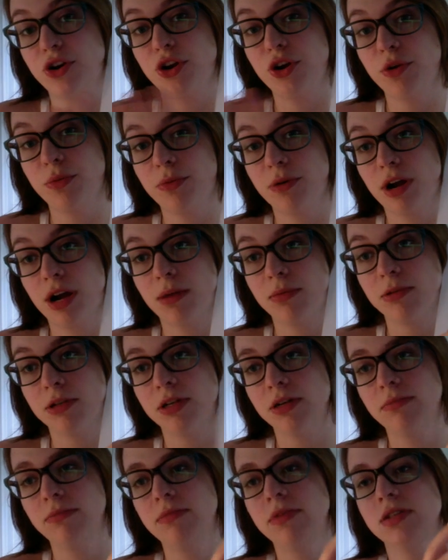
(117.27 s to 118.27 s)
no
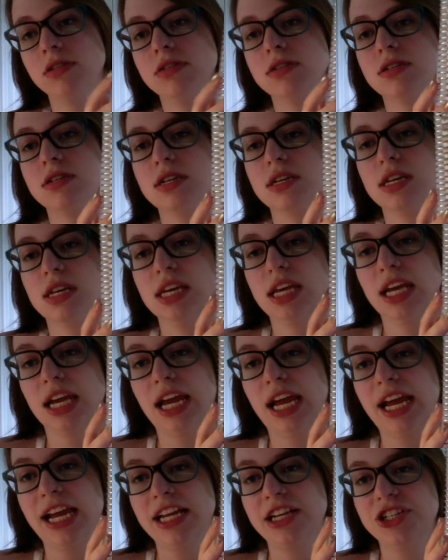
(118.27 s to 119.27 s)
problem,
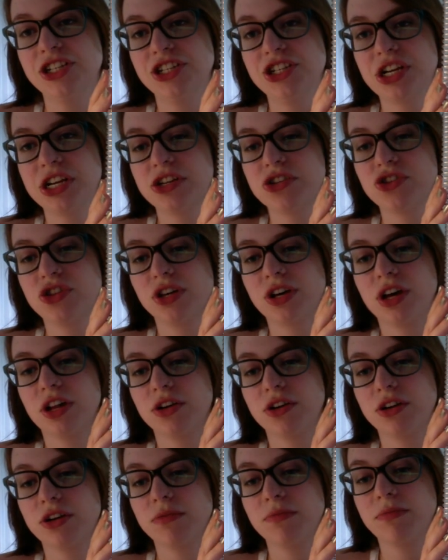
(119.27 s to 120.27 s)
and she changed the
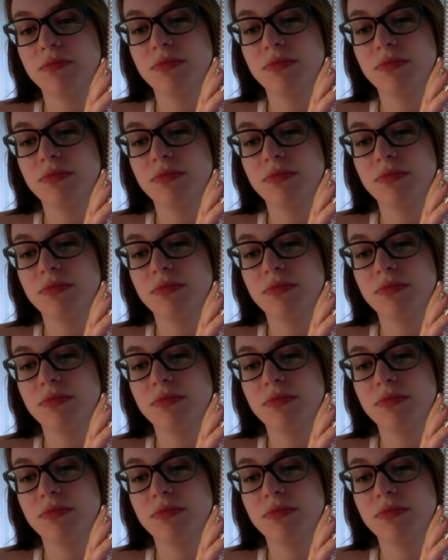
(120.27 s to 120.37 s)
color.